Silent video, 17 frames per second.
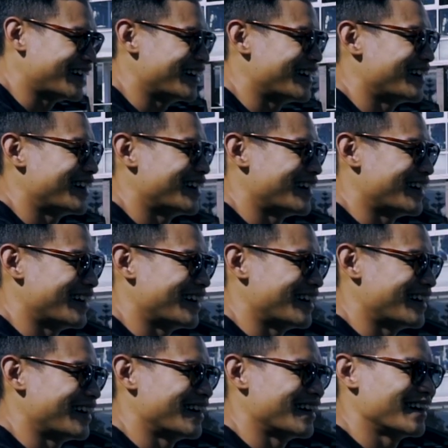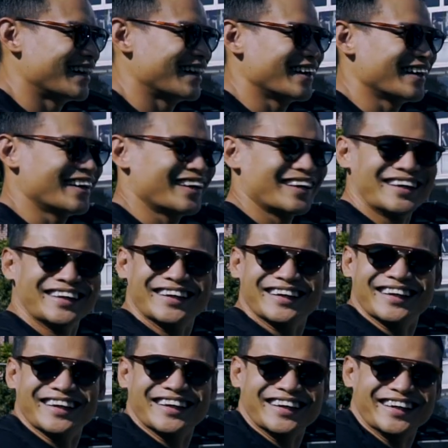
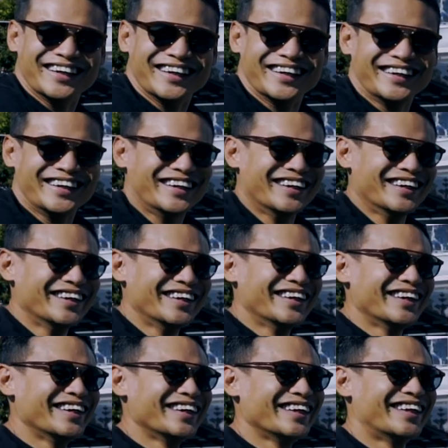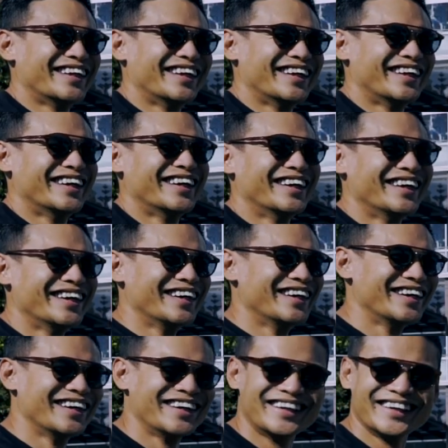
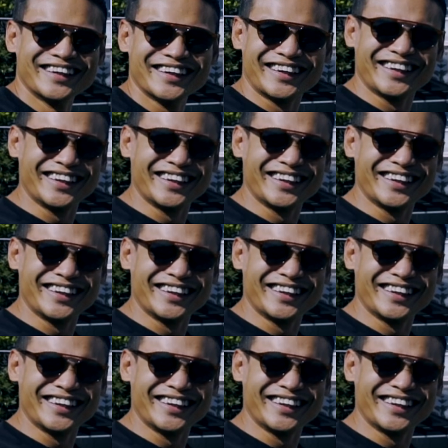(silent)